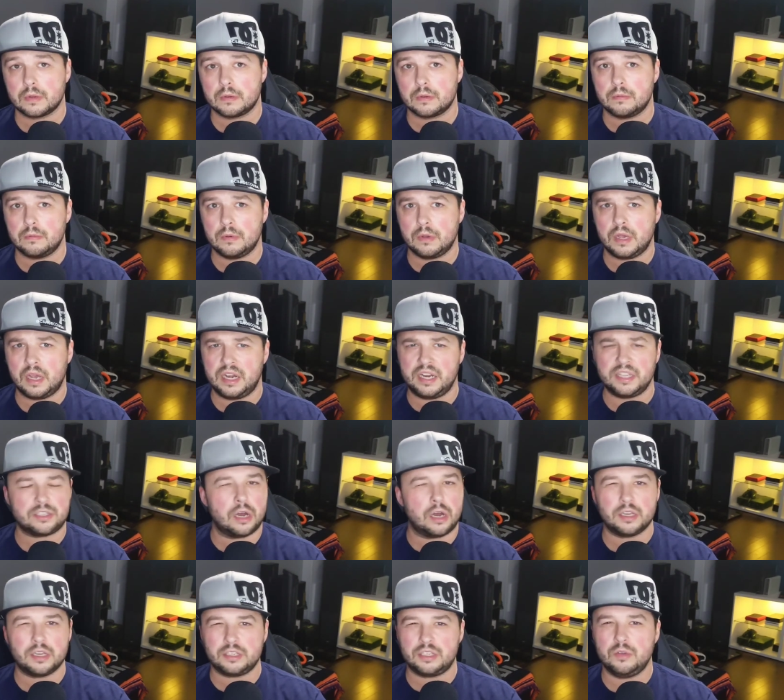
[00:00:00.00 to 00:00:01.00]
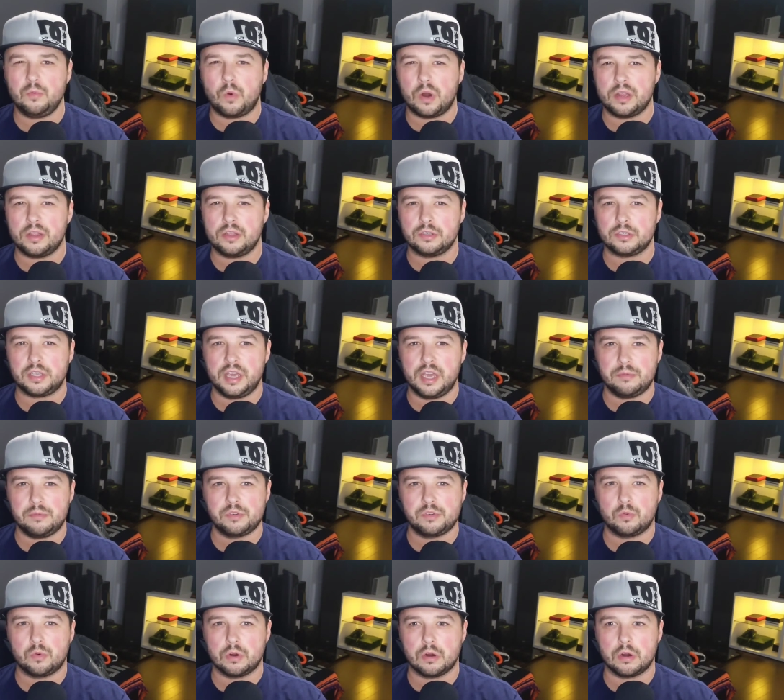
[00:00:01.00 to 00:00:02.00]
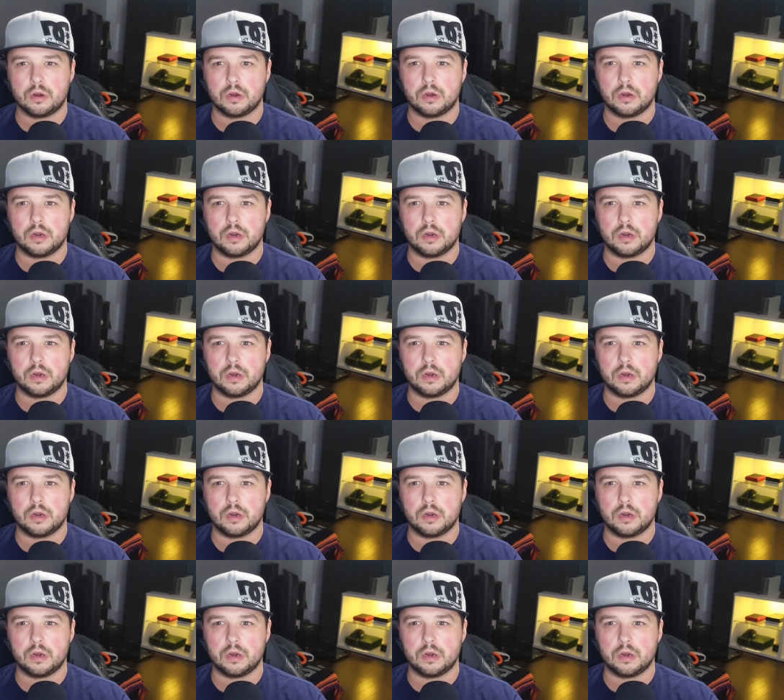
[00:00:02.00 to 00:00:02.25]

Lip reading: And it's honestly one of those games where